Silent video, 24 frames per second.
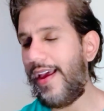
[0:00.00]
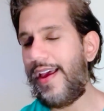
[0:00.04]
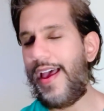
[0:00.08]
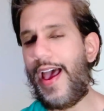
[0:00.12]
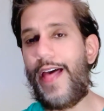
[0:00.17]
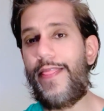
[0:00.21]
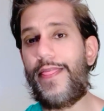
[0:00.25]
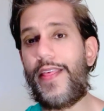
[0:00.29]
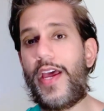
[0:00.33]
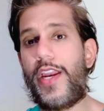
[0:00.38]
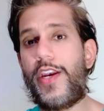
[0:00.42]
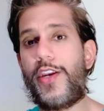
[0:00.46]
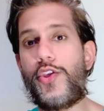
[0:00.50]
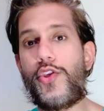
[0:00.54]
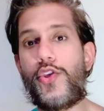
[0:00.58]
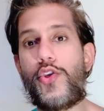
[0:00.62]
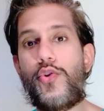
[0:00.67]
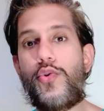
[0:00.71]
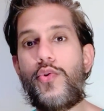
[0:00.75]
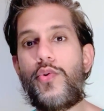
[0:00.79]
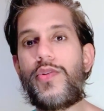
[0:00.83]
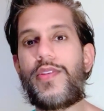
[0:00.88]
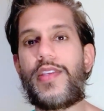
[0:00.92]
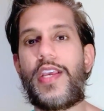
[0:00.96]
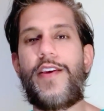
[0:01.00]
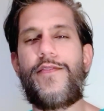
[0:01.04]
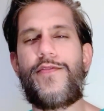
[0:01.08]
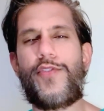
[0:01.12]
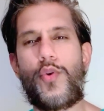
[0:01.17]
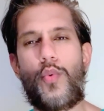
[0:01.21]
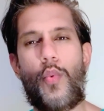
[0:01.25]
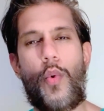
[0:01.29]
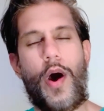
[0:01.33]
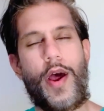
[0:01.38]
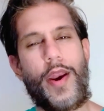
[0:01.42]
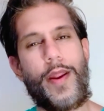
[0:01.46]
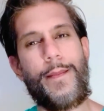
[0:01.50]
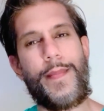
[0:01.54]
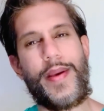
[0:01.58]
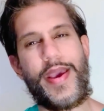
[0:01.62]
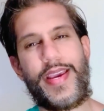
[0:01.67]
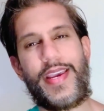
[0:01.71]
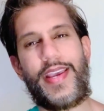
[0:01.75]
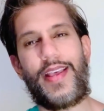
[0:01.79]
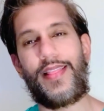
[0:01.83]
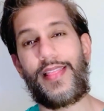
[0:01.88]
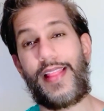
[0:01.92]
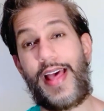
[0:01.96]
And then if you want to
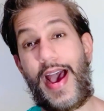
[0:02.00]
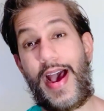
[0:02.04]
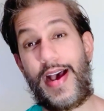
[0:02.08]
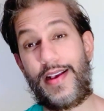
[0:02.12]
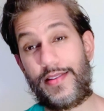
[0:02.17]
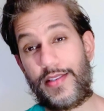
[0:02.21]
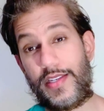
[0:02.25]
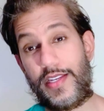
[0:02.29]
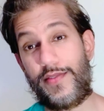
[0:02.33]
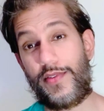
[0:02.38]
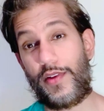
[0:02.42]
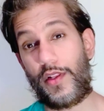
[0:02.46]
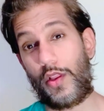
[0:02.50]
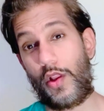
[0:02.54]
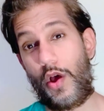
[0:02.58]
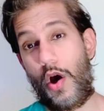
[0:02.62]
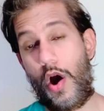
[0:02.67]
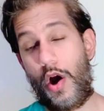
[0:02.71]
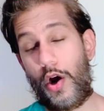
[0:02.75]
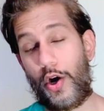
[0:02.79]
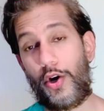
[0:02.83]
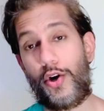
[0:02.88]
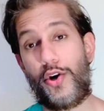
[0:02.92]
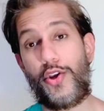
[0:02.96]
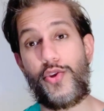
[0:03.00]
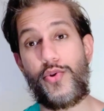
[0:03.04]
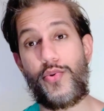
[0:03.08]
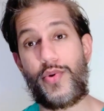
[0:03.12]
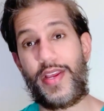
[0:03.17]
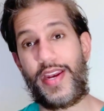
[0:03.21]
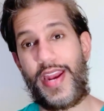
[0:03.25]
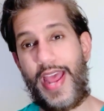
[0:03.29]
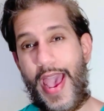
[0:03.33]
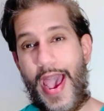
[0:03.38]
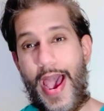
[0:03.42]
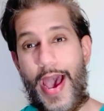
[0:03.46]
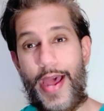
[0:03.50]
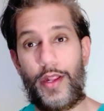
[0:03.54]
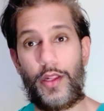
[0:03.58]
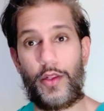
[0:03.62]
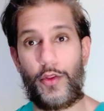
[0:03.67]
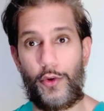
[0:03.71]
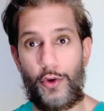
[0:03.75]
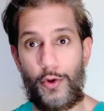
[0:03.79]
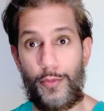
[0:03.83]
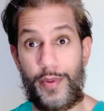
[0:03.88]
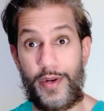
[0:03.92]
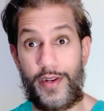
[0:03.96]
make it last even longer, you can add a
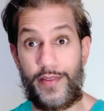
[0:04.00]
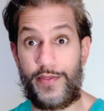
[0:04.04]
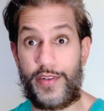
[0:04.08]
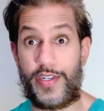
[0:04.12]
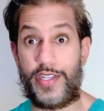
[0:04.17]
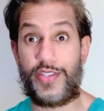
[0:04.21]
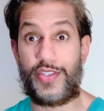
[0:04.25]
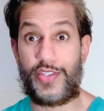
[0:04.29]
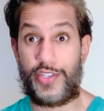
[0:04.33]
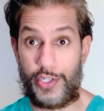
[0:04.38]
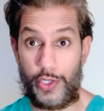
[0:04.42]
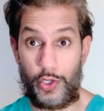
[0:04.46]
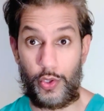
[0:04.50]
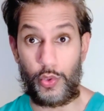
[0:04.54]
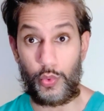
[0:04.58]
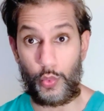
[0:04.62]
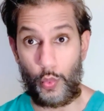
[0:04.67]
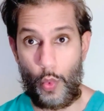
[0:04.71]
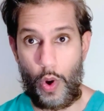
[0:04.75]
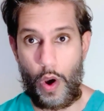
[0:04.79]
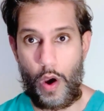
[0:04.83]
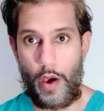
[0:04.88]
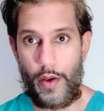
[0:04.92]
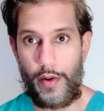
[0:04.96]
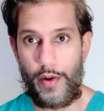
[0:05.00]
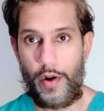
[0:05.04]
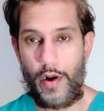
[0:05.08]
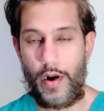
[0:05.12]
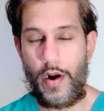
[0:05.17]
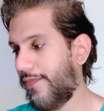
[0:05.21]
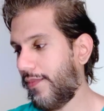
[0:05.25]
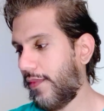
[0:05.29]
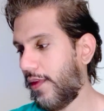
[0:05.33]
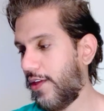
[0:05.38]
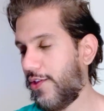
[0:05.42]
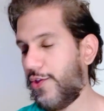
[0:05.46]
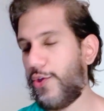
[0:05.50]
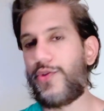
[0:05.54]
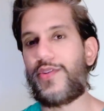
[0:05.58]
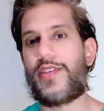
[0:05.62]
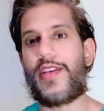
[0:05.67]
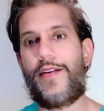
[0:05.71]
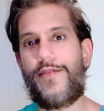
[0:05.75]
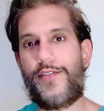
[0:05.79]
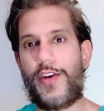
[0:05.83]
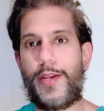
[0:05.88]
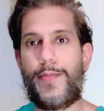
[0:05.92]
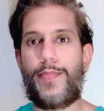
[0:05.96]
little bit of distilled water. So
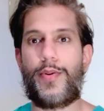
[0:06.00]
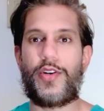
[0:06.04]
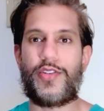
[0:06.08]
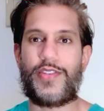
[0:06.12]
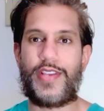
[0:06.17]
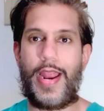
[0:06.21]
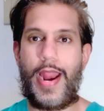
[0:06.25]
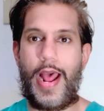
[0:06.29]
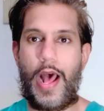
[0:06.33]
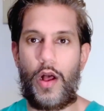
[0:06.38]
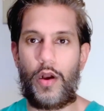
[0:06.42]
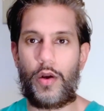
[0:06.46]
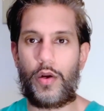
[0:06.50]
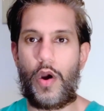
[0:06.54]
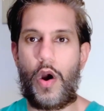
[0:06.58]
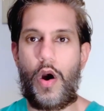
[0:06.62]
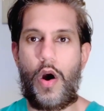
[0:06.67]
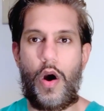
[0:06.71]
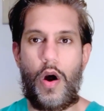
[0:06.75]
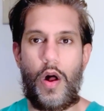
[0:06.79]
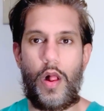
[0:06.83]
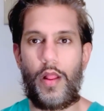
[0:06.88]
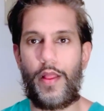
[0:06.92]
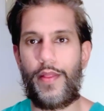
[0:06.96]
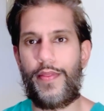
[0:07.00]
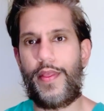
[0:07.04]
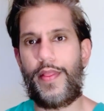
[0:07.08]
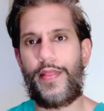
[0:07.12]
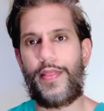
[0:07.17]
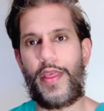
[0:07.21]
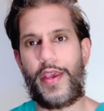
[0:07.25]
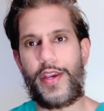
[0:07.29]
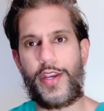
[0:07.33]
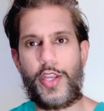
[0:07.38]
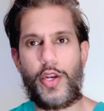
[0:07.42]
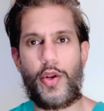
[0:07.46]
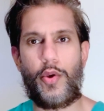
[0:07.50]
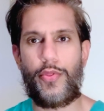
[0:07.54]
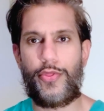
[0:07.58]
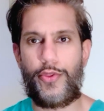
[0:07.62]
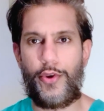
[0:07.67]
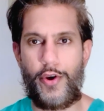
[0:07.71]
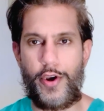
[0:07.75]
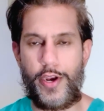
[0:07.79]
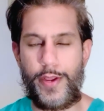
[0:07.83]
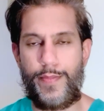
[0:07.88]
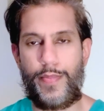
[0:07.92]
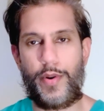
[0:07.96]
70% alcohol and then
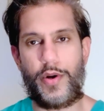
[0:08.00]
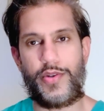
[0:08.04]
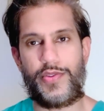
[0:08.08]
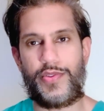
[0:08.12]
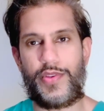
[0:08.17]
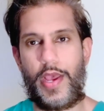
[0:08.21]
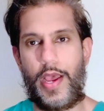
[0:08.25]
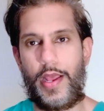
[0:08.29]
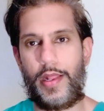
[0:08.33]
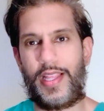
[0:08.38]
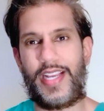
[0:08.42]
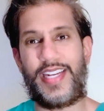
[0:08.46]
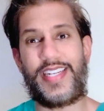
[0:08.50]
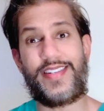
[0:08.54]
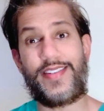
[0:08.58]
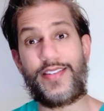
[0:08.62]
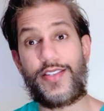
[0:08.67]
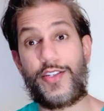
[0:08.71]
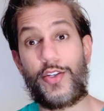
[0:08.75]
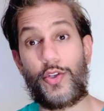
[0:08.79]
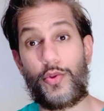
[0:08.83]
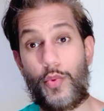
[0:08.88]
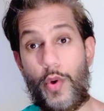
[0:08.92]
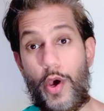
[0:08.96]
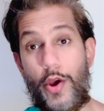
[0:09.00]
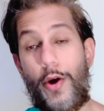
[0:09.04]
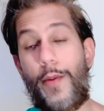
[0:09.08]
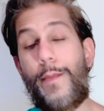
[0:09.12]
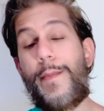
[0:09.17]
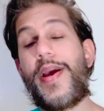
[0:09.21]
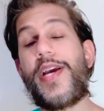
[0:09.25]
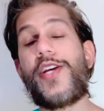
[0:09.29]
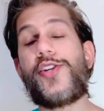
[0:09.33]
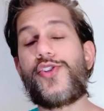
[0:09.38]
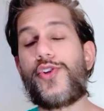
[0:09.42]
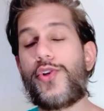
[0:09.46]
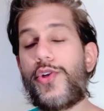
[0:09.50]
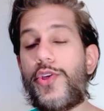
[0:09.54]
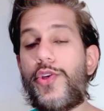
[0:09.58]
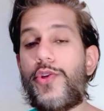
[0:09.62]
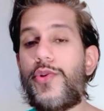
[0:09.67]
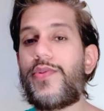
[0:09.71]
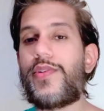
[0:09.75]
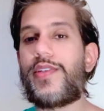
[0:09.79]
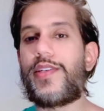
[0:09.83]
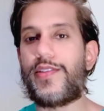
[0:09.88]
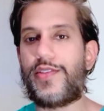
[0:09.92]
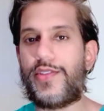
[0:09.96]
30% like distilled water. Make sure you
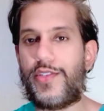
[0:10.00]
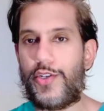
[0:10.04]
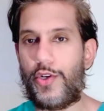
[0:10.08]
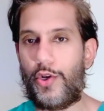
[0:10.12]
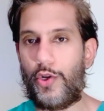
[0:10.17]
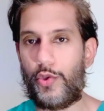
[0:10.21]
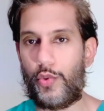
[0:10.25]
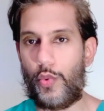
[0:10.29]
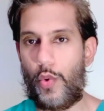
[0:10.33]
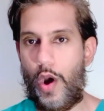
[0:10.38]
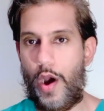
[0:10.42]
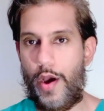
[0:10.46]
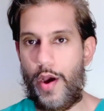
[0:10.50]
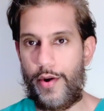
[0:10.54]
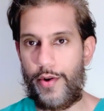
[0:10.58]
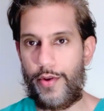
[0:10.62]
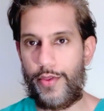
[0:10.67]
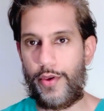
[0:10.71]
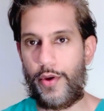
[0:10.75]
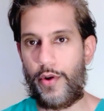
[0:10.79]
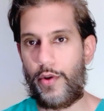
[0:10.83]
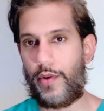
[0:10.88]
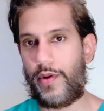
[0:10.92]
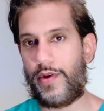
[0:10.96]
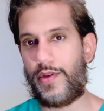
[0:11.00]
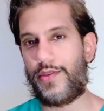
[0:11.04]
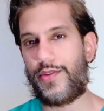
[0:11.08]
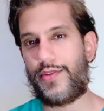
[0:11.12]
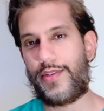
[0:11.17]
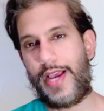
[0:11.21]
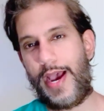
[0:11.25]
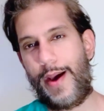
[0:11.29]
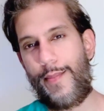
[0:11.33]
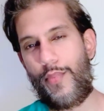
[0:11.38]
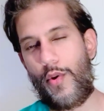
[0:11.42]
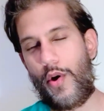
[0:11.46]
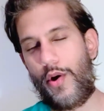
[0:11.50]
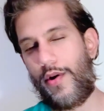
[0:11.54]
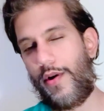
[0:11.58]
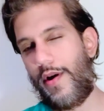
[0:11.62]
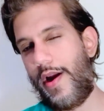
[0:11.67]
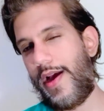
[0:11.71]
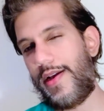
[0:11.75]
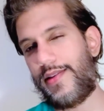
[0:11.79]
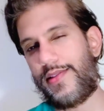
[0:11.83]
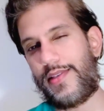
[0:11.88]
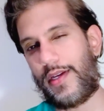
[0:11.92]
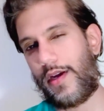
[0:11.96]
use distilled water though, because tap water
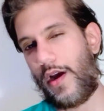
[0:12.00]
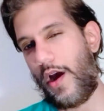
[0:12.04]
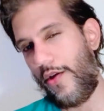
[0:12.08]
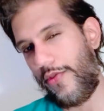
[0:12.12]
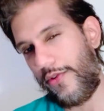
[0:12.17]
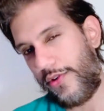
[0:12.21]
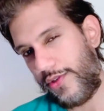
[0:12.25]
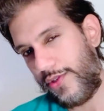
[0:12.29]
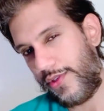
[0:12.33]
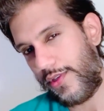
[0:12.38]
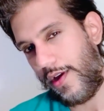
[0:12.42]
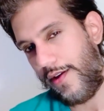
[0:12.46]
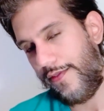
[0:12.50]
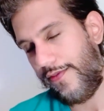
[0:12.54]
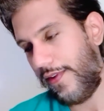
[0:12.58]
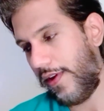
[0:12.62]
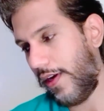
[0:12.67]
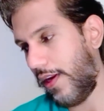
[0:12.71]
has like other stuff in